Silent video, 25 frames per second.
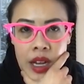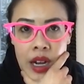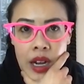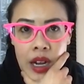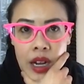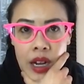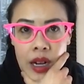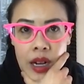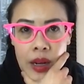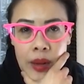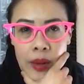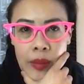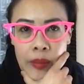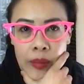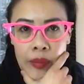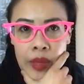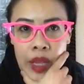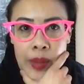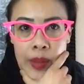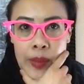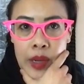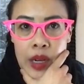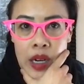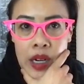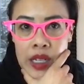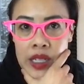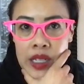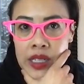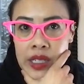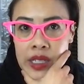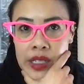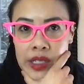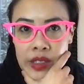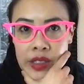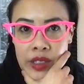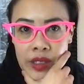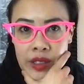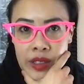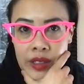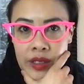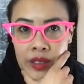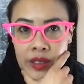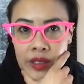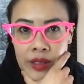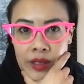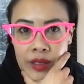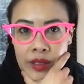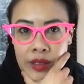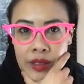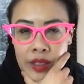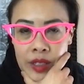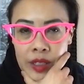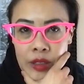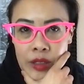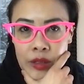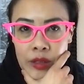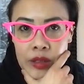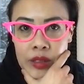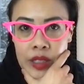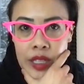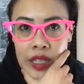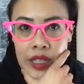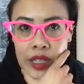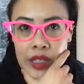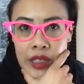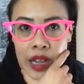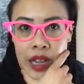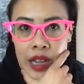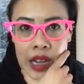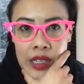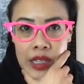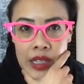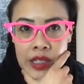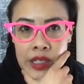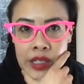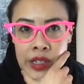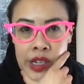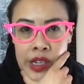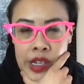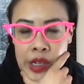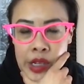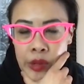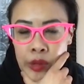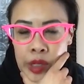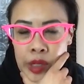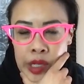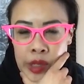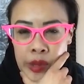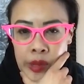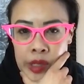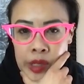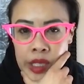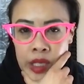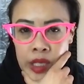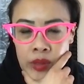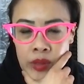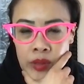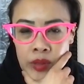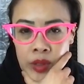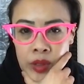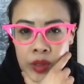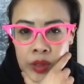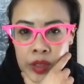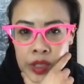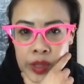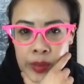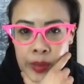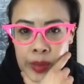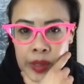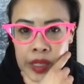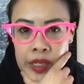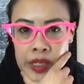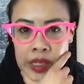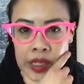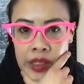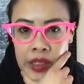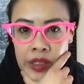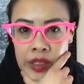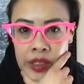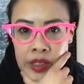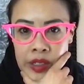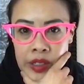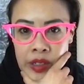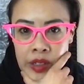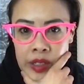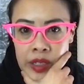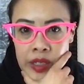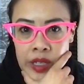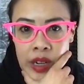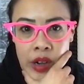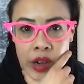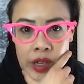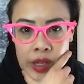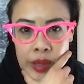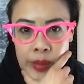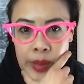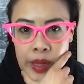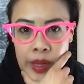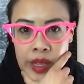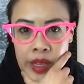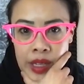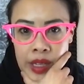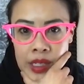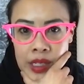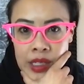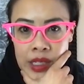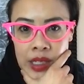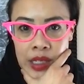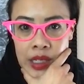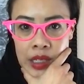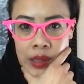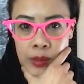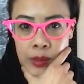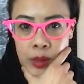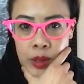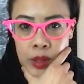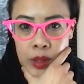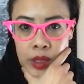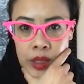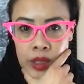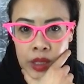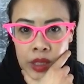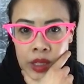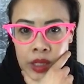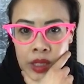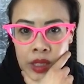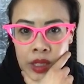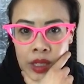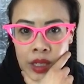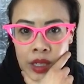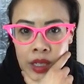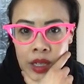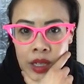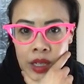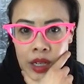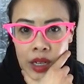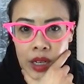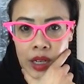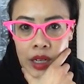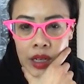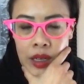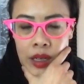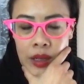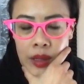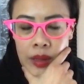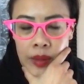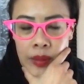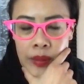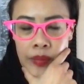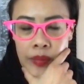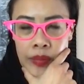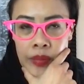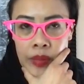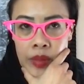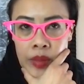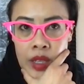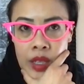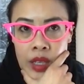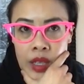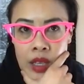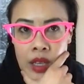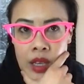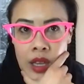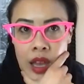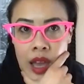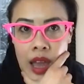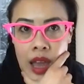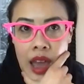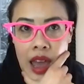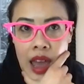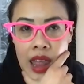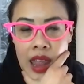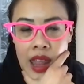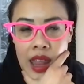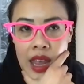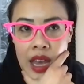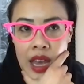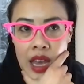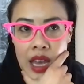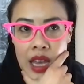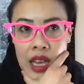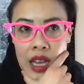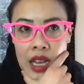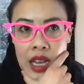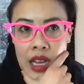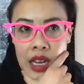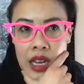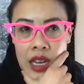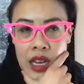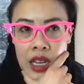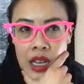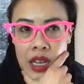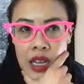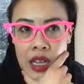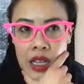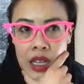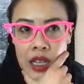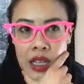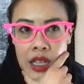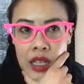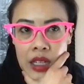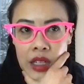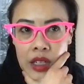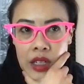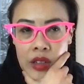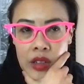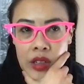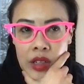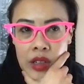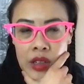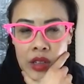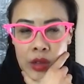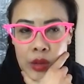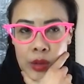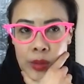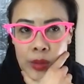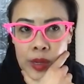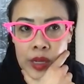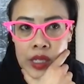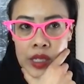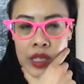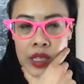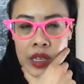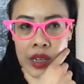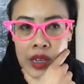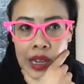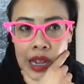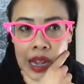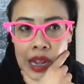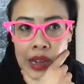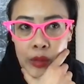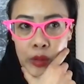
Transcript: Um, I mean, honestly, you know, getting access to U-Link was helpful just because I could start to automate things a lot more. Um, and then, you know, the third piece that I, I